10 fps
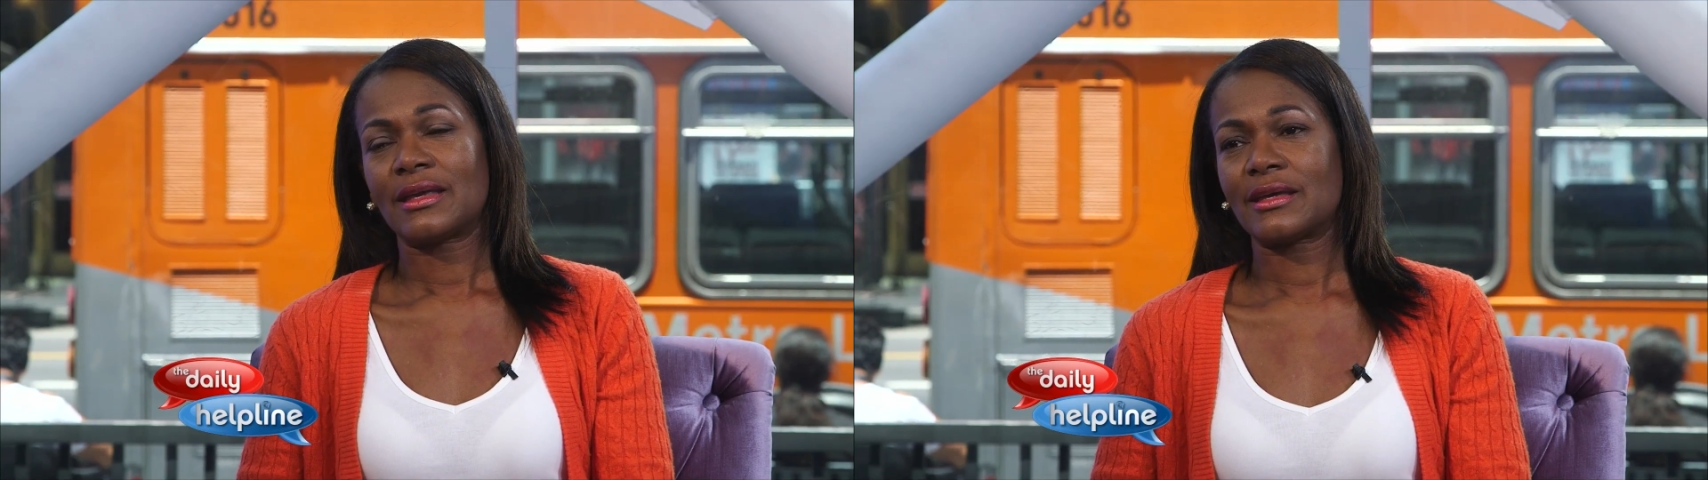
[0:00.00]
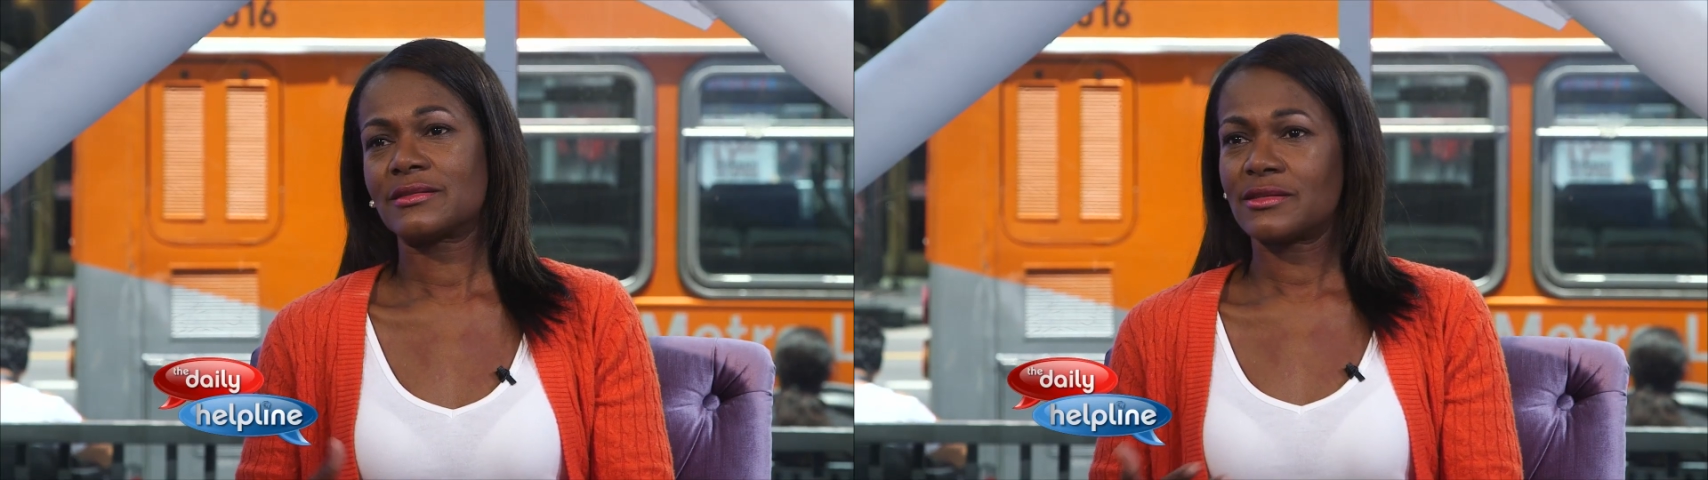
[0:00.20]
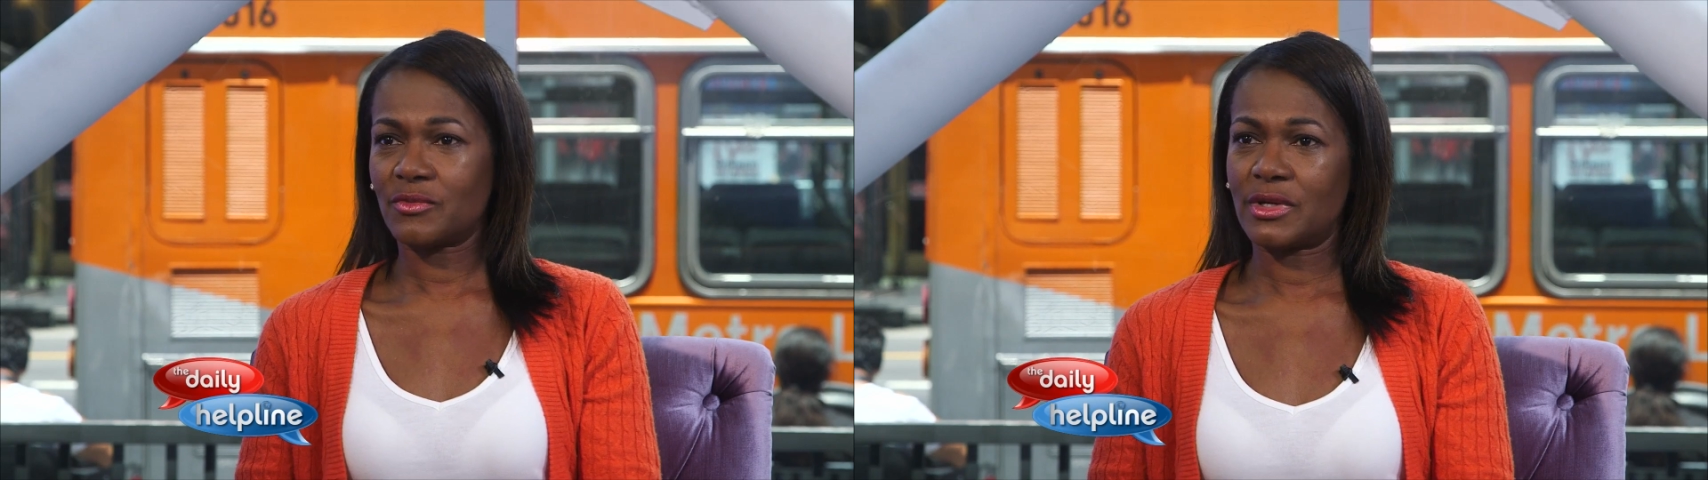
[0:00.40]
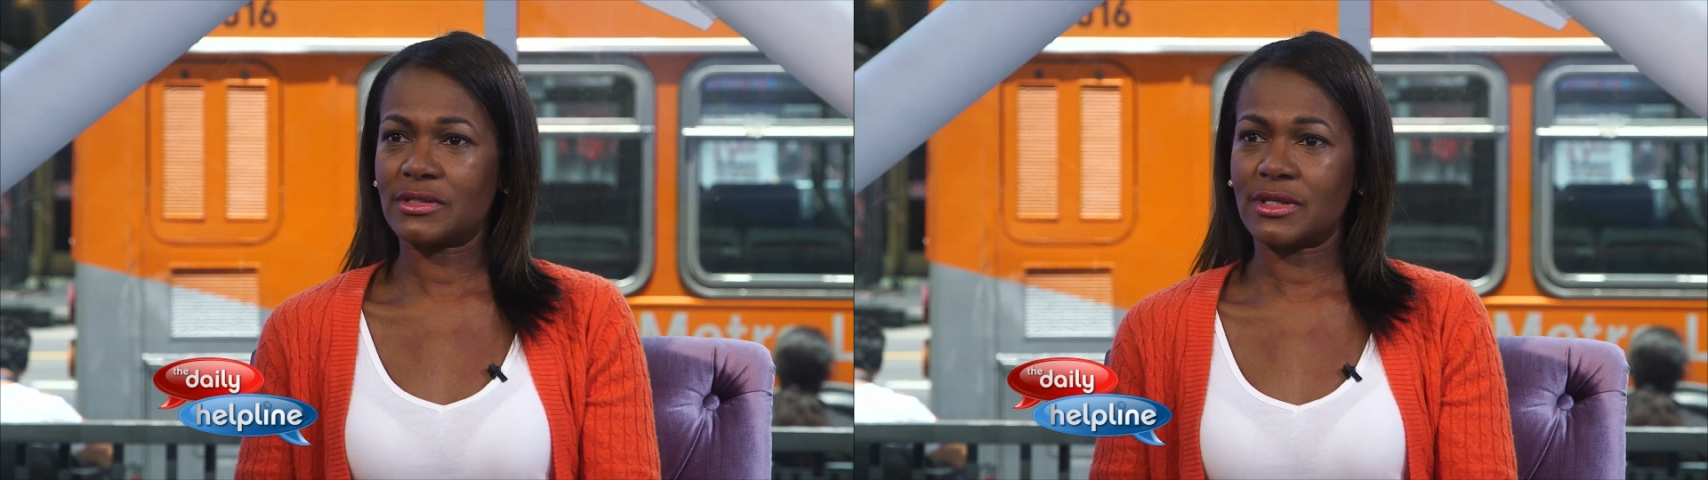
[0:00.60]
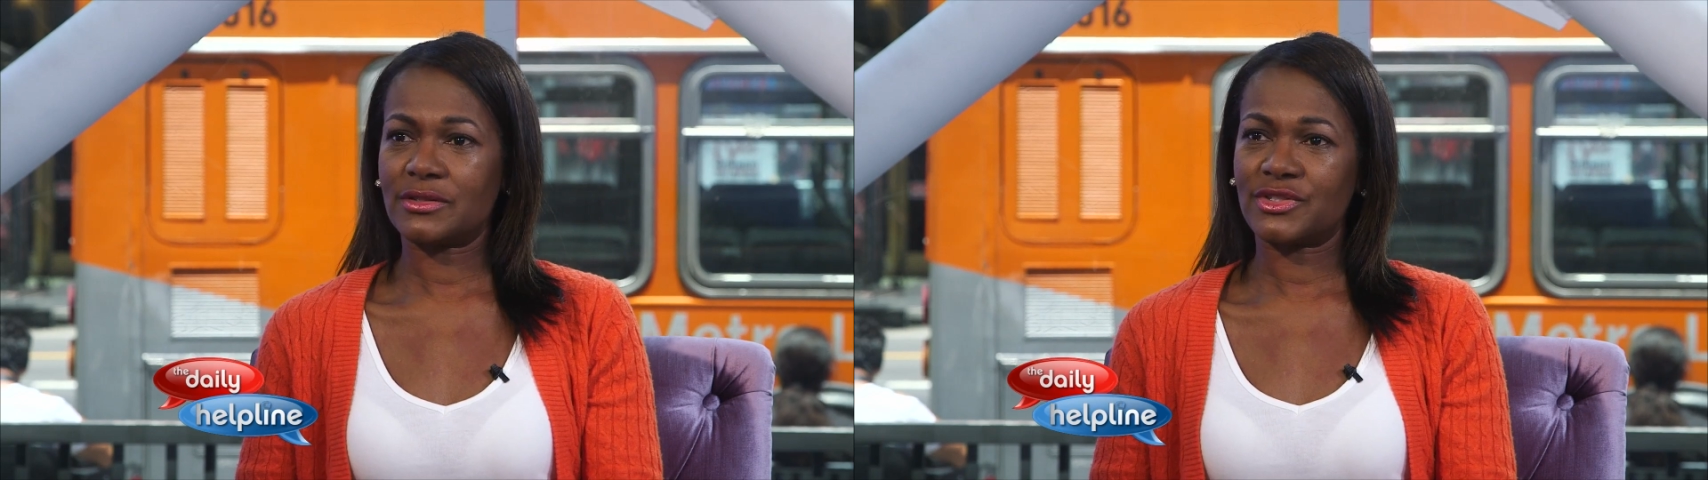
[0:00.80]
get someone
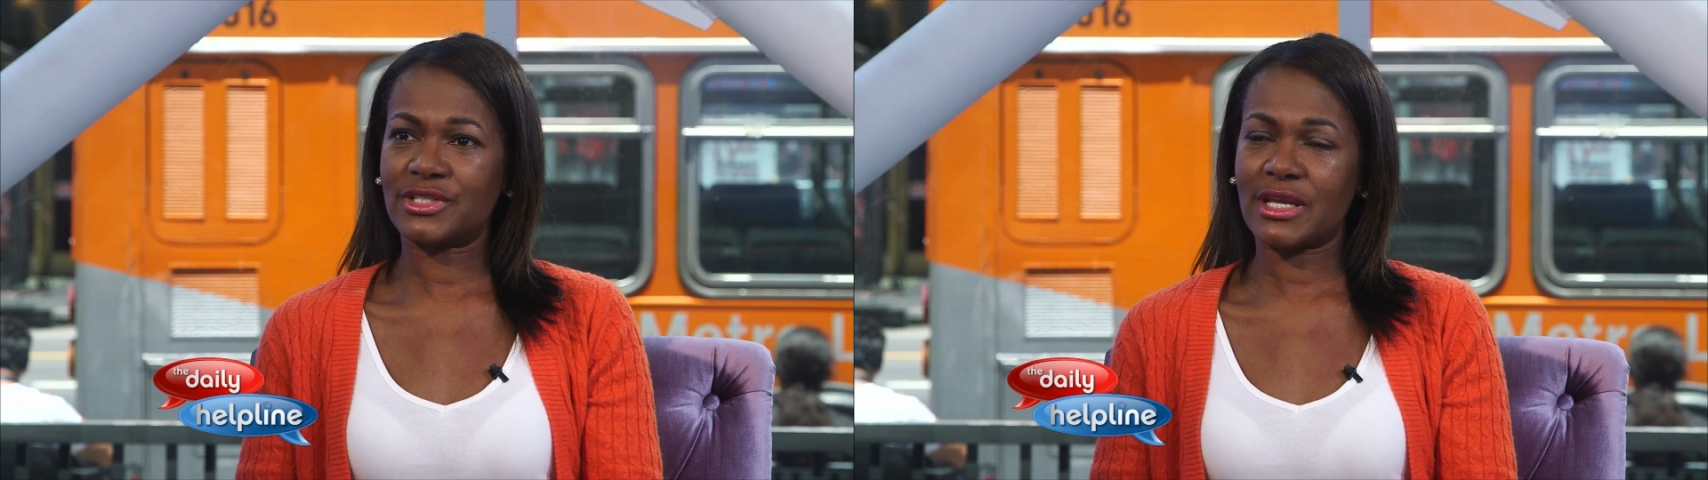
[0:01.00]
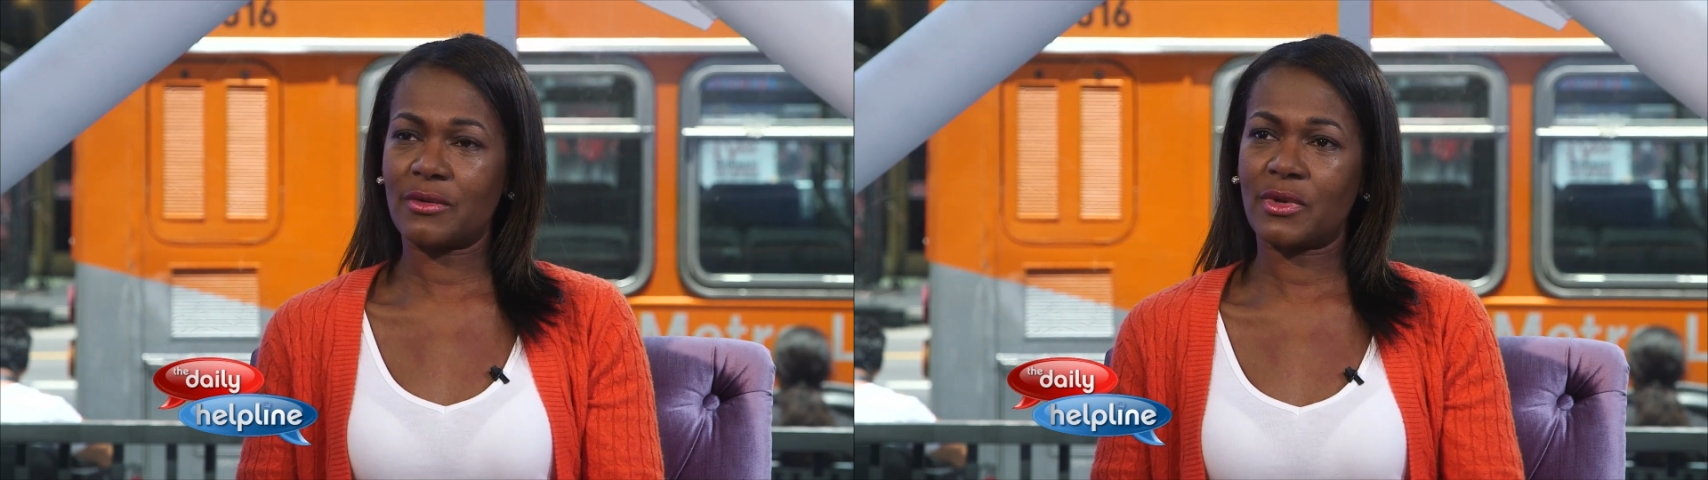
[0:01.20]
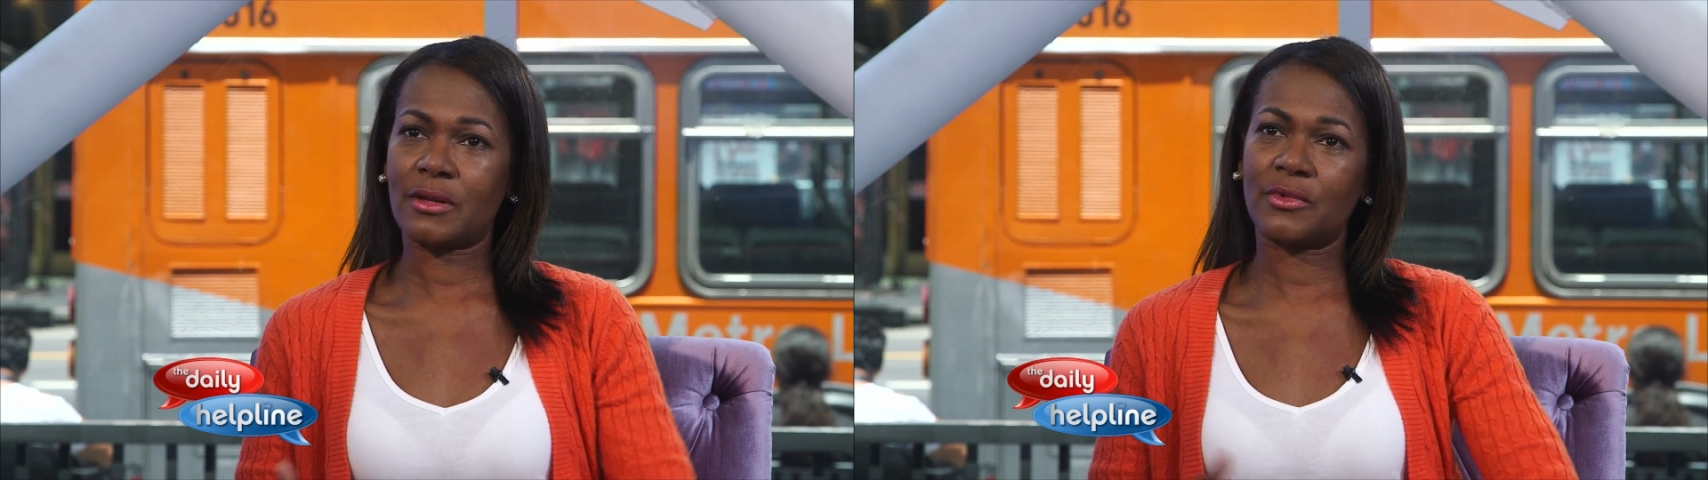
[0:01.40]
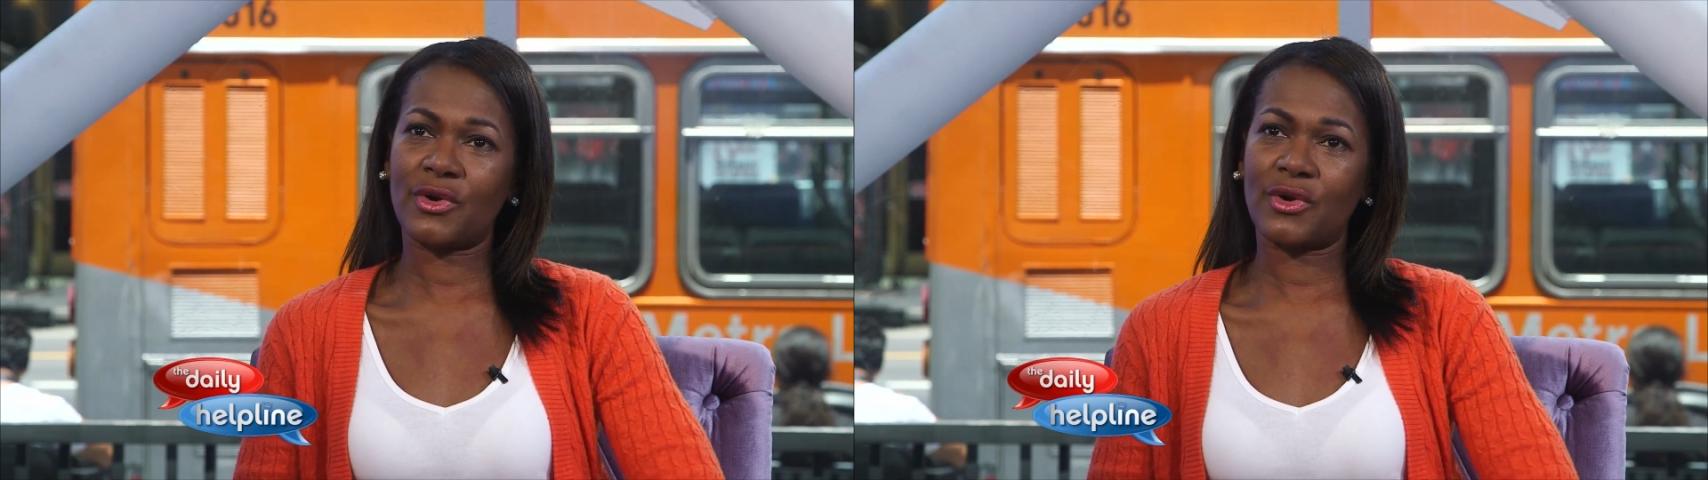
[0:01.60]
to understand what I'm